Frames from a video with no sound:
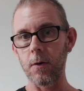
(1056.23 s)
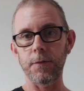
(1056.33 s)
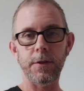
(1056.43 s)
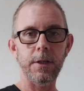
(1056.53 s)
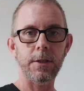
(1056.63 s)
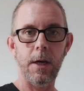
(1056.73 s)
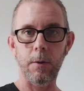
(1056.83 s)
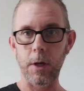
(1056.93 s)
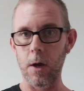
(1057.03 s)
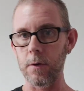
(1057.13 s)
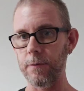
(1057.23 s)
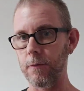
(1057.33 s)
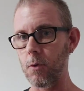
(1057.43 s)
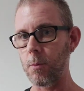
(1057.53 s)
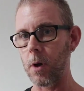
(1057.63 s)
off discount code
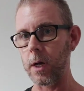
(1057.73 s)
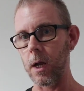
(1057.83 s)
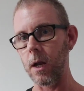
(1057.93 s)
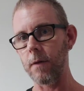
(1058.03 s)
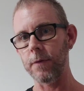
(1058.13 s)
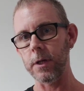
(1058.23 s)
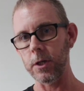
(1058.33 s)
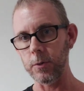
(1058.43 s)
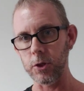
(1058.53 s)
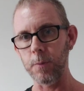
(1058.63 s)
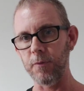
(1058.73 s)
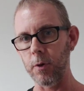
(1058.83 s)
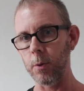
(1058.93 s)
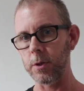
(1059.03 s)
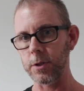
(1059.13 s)
for all my lovely YouTube
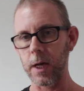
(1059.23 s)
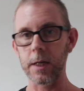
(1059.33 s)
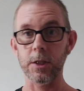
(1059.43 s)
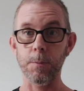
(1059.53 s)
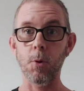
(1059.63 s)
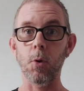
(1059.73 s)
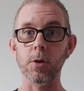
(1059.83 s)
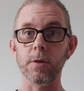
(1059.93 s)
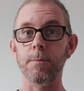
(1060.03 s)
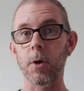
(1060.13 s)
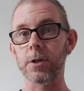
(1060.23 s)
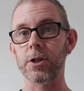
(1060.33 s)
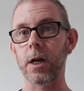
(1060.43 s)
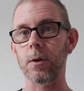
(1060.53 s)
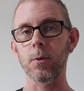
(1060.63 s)
viewers and supporters of my
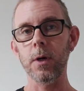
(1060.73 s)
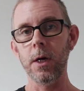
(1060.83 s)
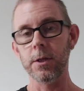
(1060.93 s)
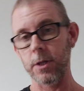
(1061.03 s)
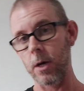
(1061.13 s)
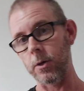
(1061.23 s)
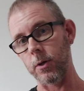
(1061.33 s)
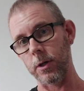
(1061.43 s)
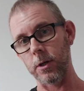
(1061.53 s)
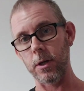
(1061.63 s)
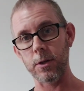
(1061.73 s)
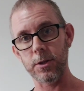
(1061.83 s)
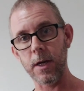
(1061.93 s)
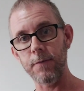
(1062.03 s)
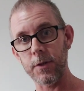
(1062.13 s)
channel, so you can
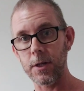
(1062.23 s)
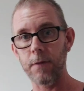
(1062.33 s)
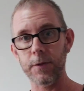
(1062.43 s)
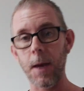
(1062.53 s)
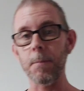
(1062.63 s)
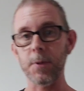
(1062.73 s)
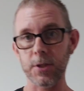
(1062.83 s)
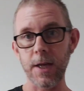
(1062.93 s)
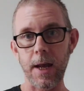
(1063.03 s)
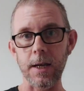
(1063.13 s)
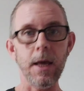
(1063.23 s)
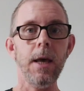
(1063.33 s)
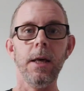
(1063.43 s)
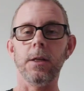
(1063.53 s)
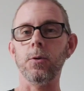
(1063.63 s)
save yourself 10%.
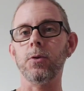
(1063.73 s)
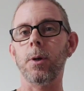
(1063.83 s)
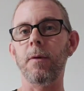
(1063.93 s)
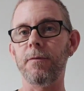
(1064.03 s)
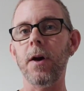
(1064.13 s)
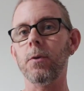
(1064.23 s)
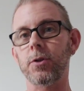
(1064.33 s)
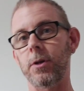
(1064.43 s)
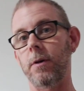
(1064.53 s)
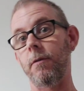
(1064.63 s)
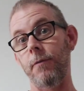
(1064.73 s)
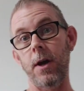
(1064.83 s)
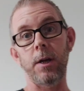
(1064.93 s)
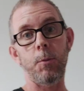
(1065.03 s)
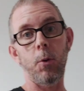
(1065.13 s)
There's also a voucher
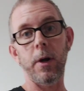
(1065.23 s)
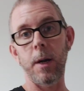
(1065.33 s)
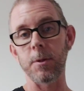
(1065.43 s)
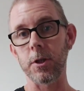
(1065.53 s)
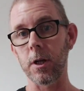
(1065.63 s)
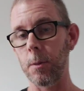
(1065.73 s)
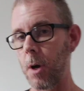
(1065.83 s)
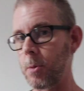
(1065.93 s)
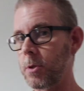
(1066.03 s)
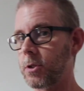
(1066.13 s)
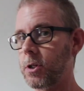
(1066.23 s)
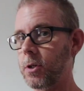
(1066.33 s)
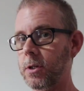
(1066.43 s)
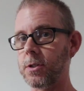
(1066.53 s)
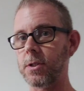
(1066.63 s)
available on Amazon at the moment, so you
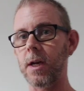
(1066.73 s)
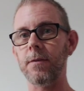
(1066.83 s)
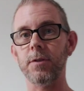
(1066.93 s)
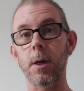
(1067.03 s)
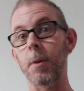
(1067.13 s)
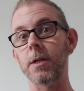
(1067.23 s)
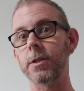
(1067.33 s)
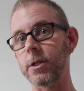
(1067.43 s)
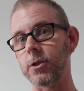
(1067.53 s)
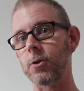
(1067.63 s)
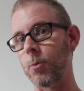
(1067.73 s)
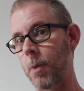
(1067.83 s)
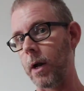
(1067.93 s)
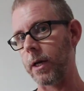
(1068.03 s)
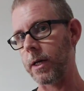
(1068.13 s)
can save some additional
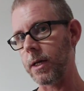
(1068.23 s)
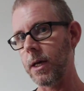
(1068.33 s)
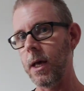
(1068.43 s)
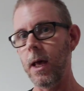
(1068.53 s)
money.